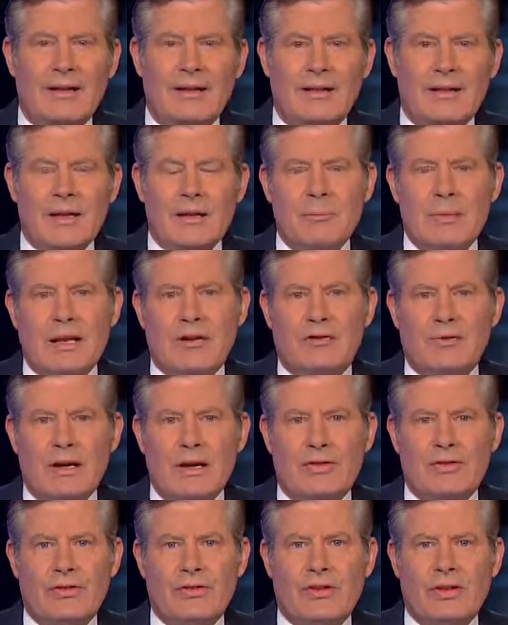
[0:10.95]
the
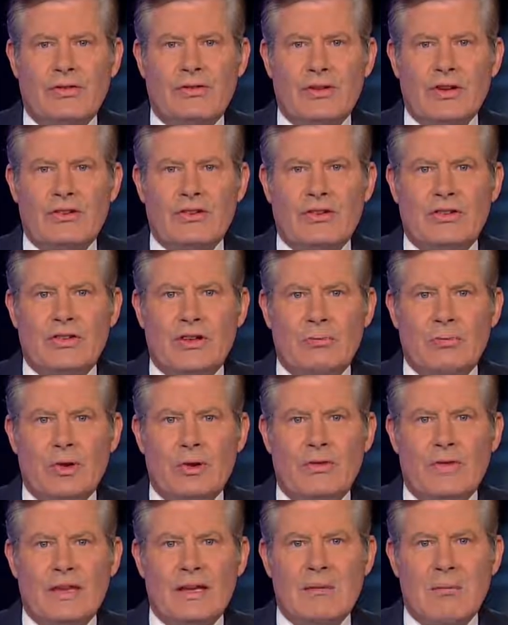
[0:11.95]
administration's decision to
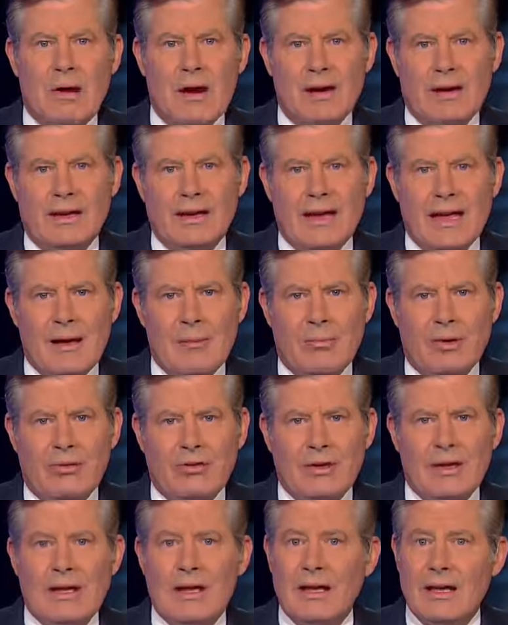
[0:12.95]
move the American
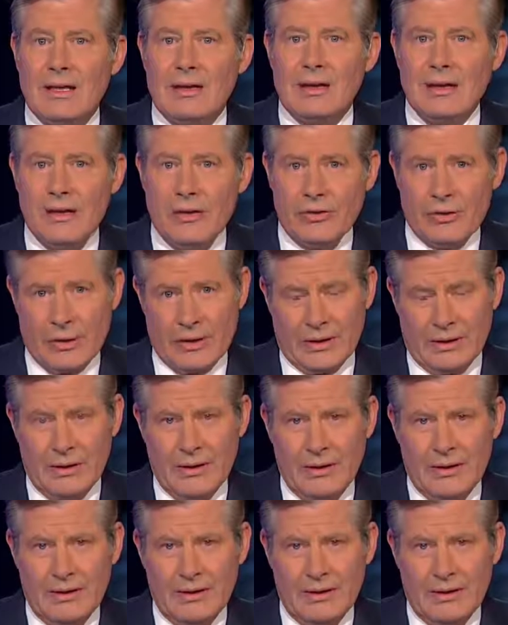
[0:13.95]
embassy in Israel.